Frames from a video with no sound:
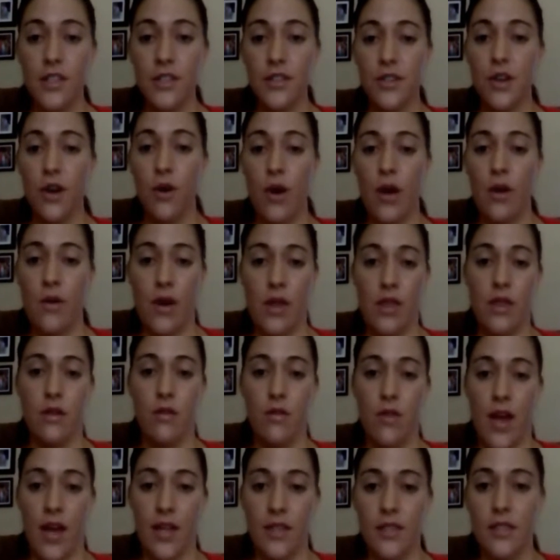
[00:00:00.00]
So I went through
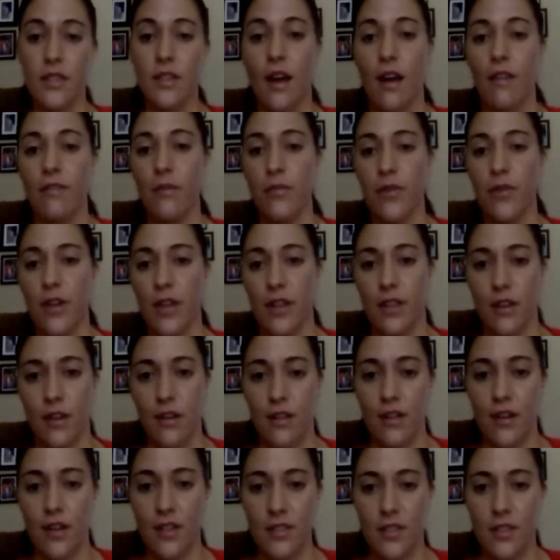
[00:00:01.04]
that stuff and put it in the
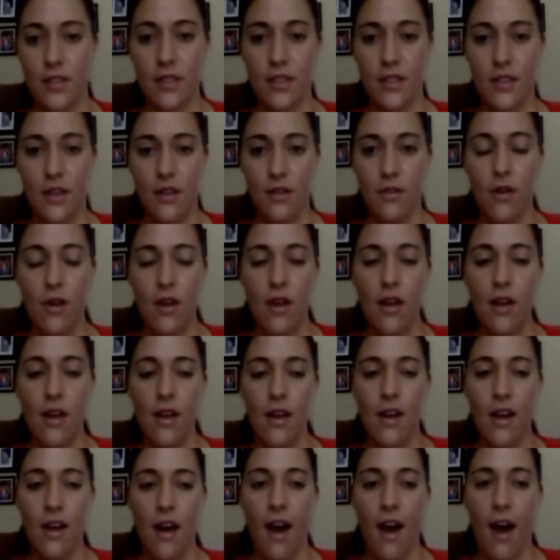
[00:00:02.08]
closet too.
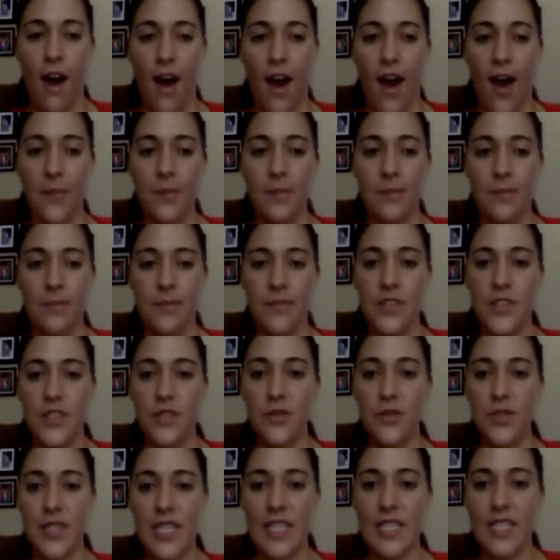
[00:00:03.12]
So
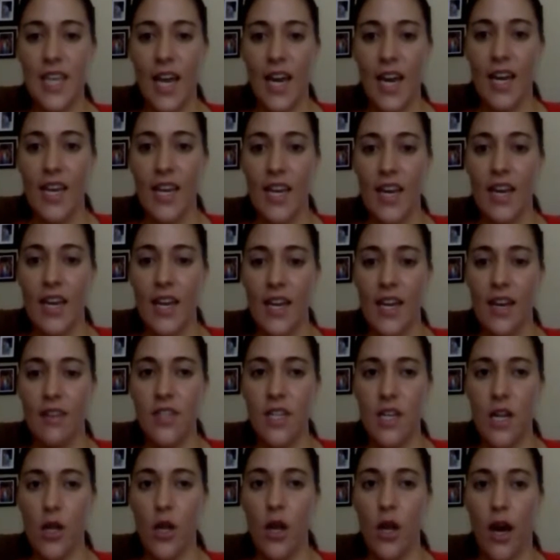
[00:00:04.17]
it's exciting, and I've
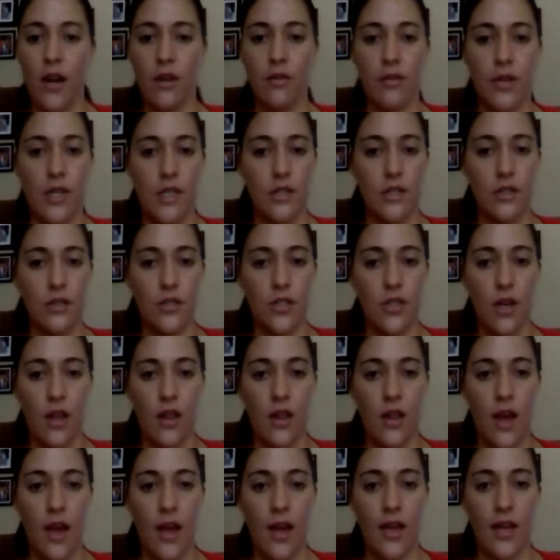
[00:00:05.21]
done a lot of research
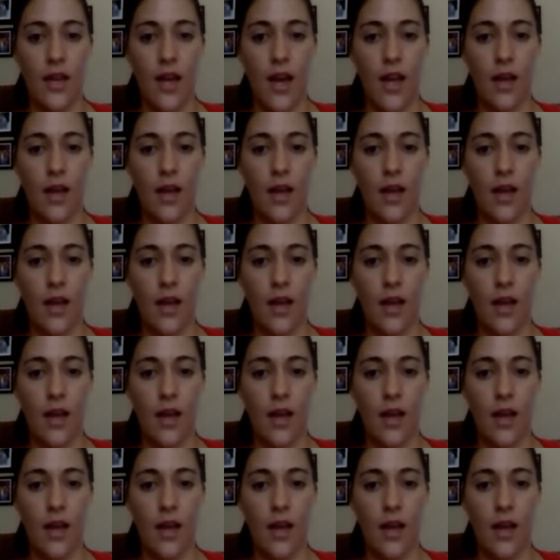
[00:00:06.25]
online.